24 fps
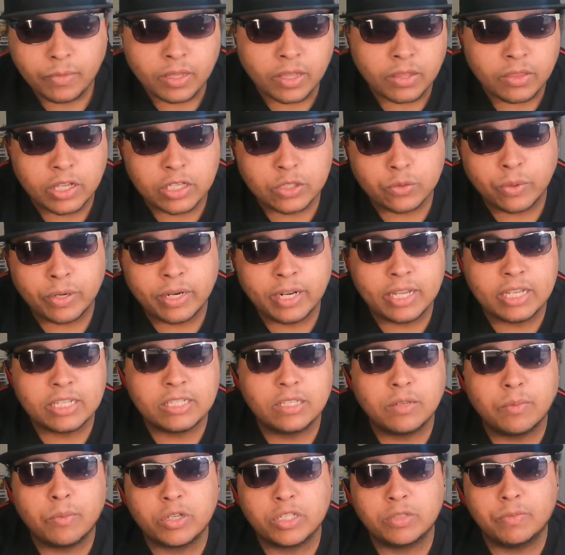this one is
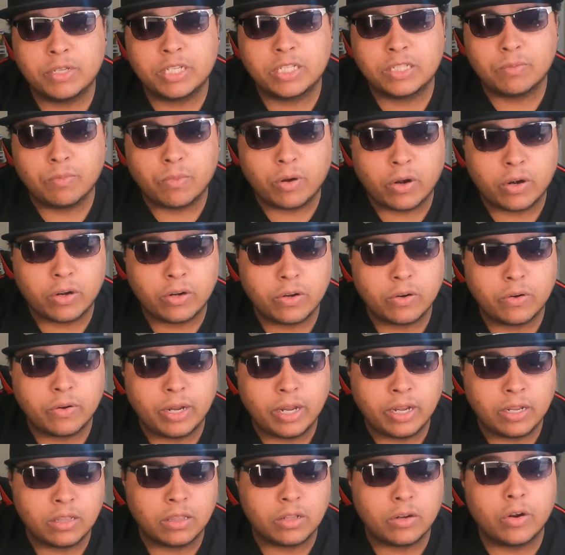supposed to be smarter
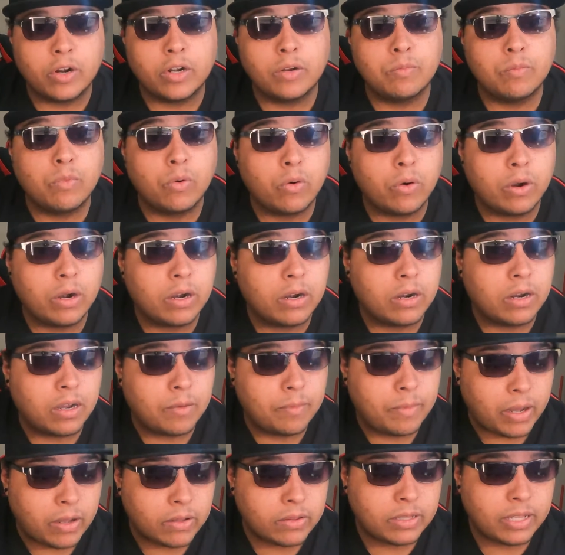and learn more
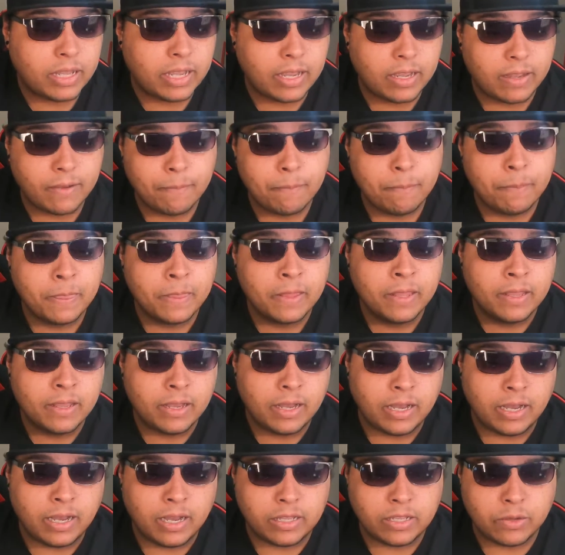about that.
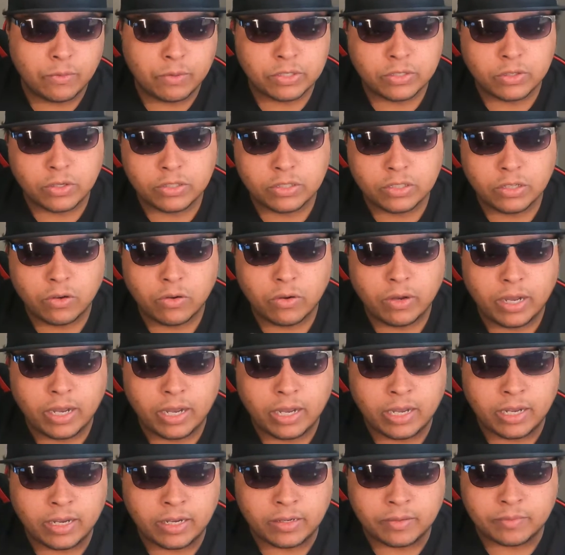There was also
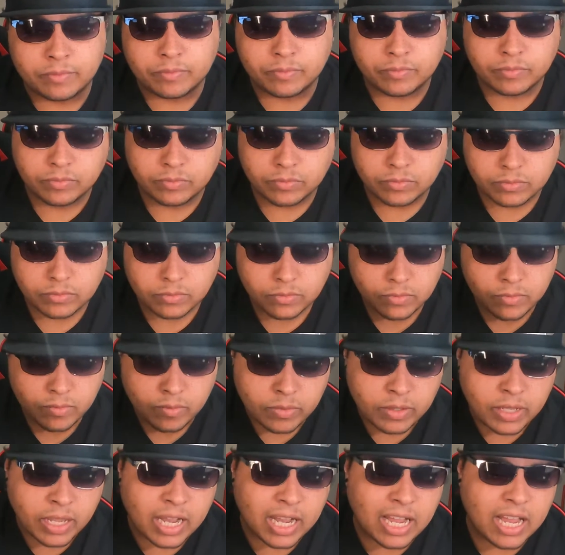a
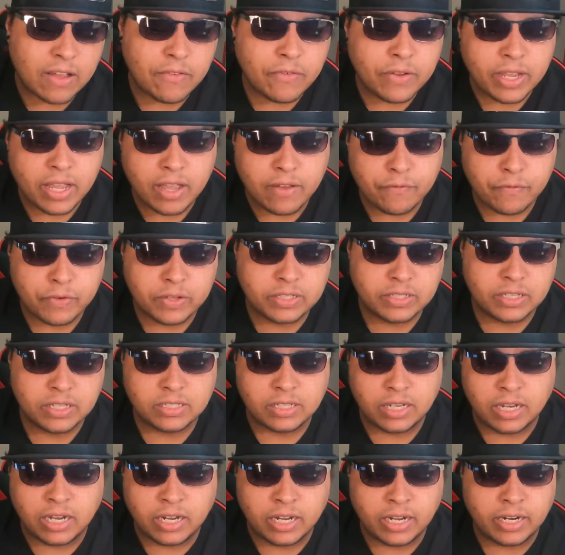heavy
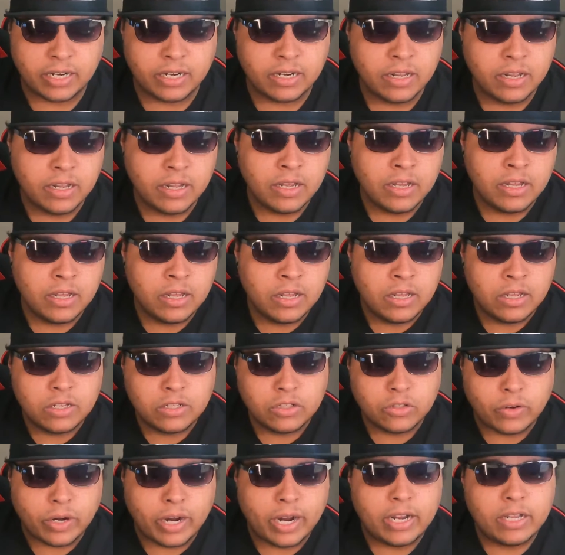emphasis on
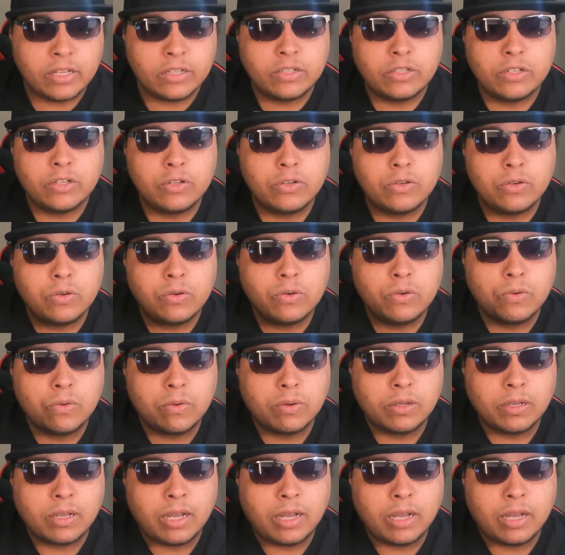trying to